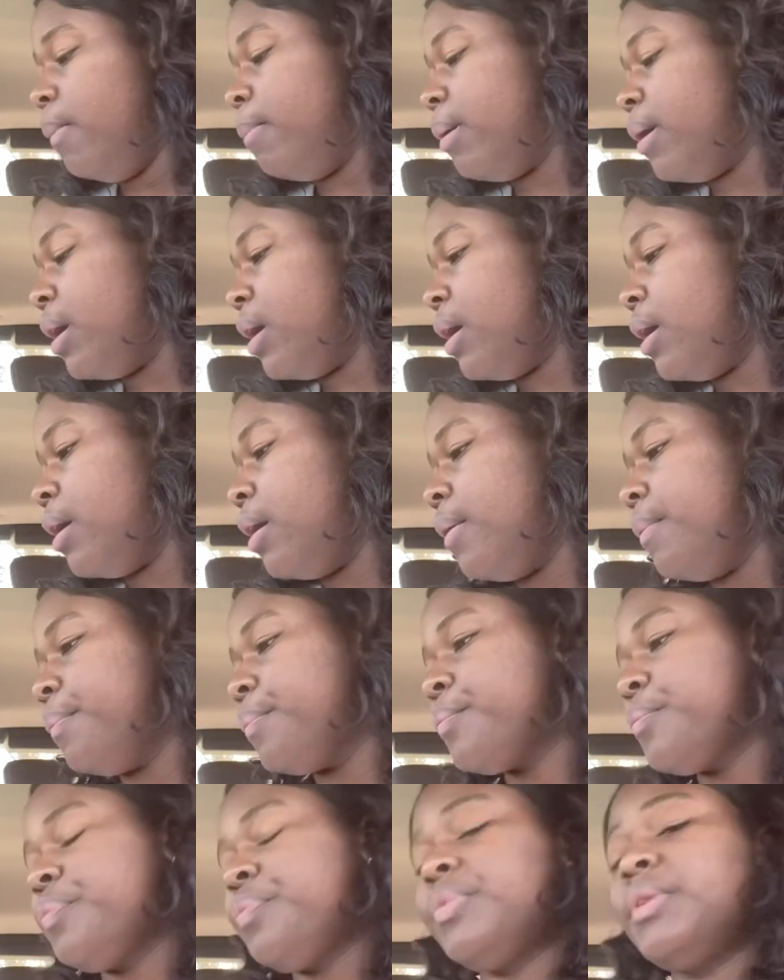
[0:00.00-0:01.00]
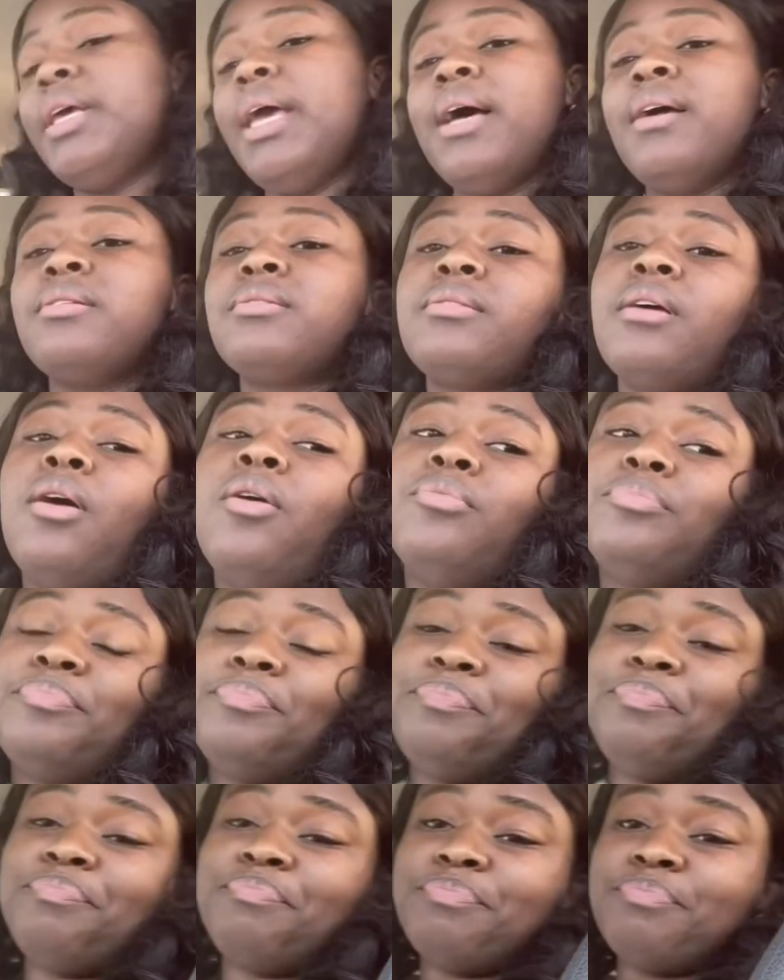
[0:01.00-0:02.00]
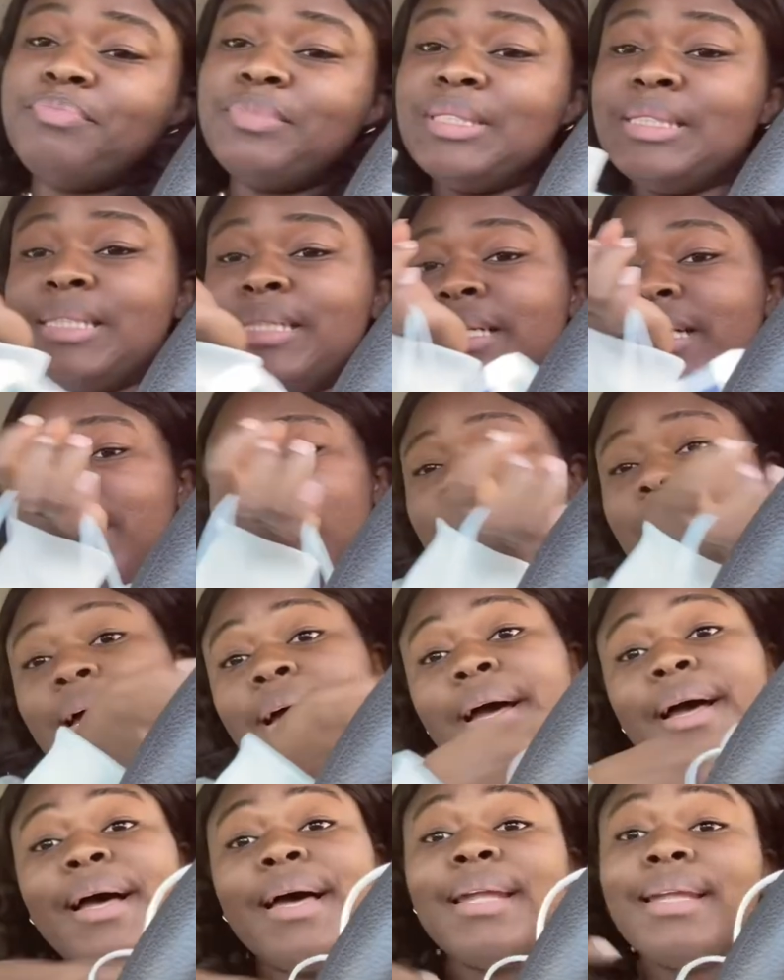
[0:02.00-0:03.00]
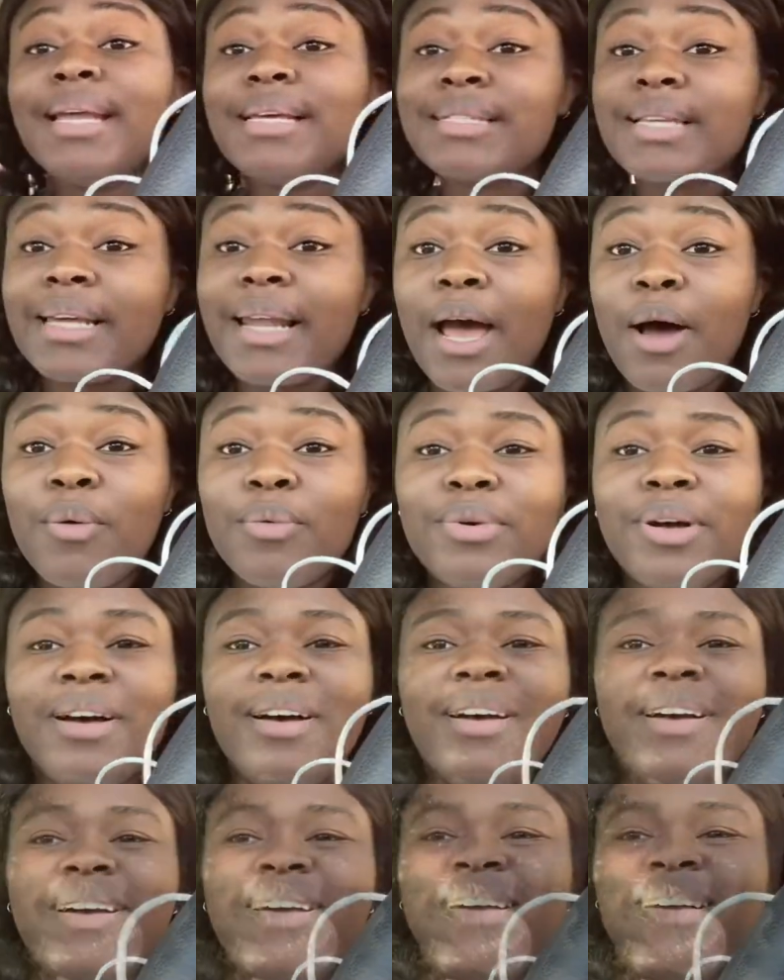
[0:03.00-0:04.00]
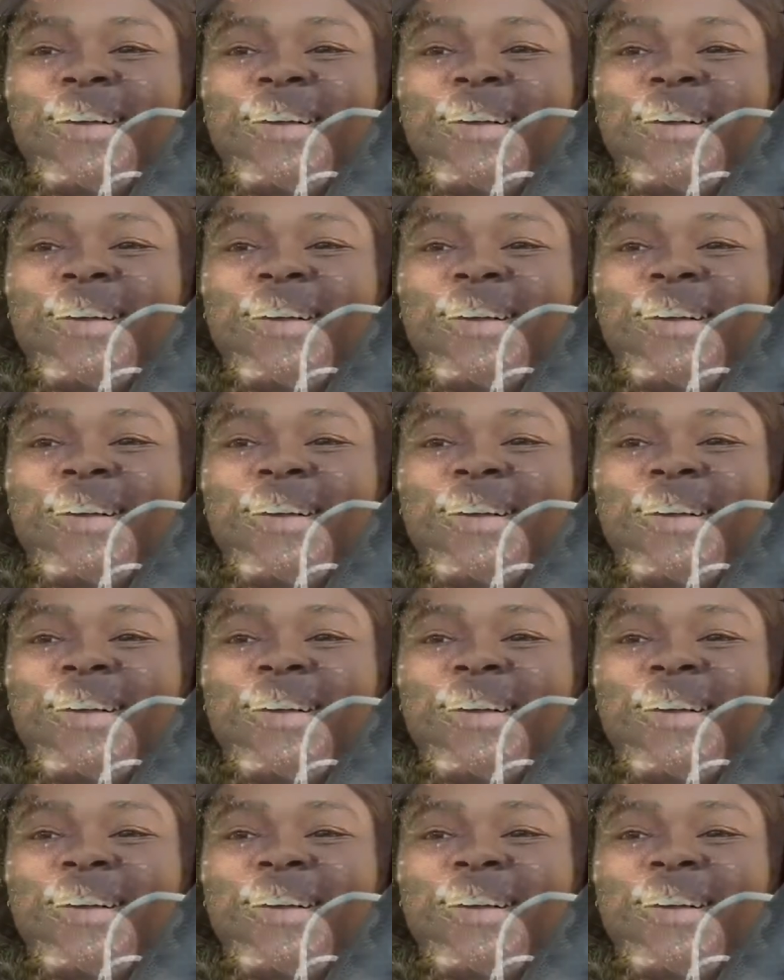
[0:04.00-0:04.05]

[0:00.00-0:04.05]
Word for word: But um yeah, so let's get out.